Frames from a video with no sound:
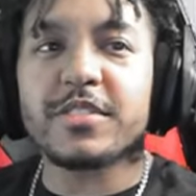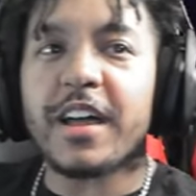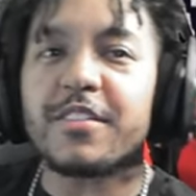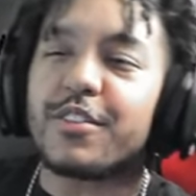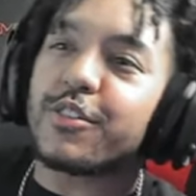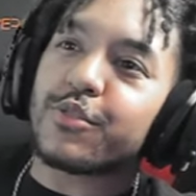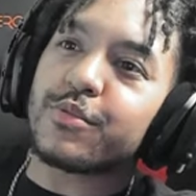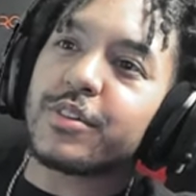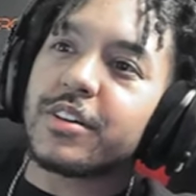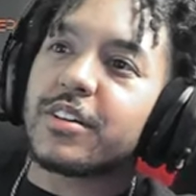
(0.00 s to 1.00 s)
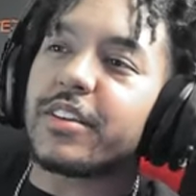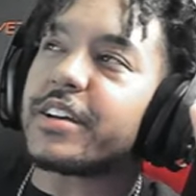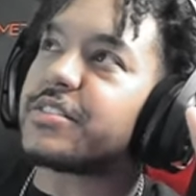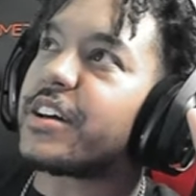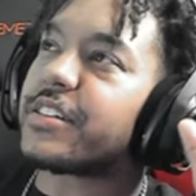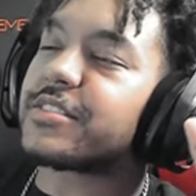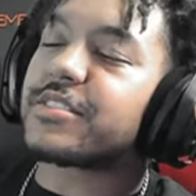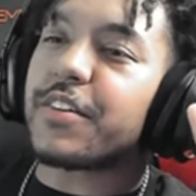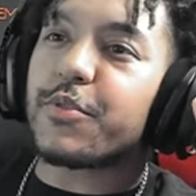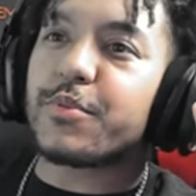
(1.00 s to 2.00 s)
I know, like, Tekken
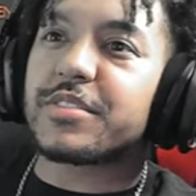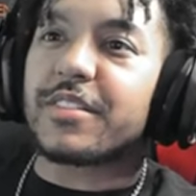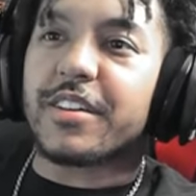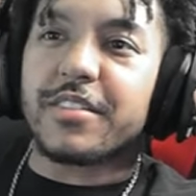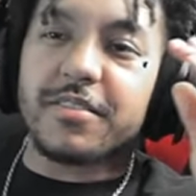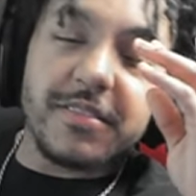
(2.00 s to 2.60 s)
seven was, like,